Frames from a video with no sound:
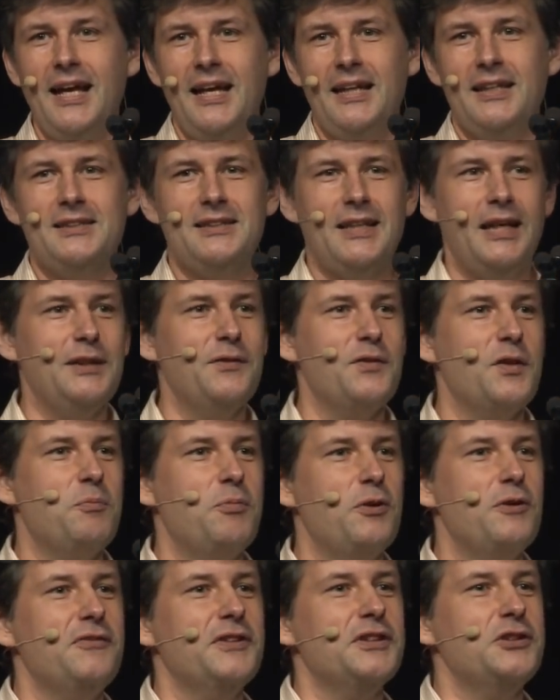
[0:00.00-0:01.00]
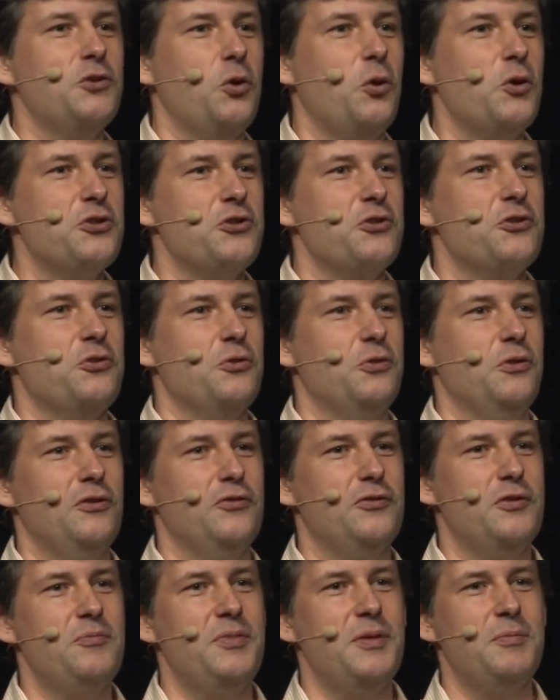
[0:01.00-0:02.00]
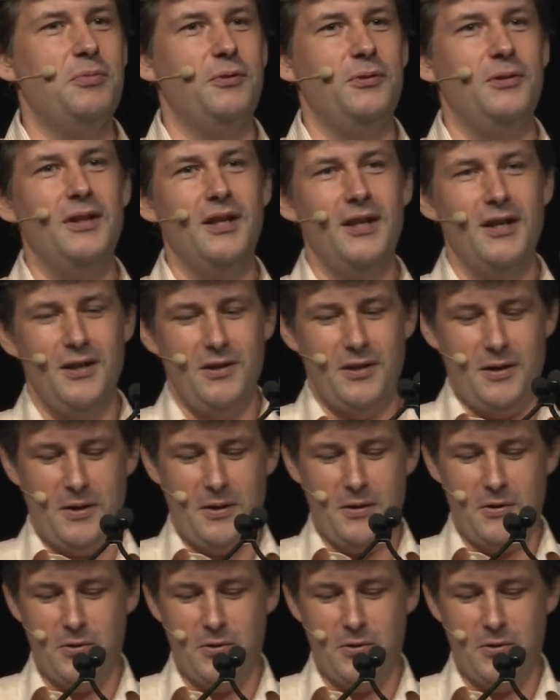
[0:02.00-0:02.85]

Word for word: And it's kind of the perfect torture tool for people uh,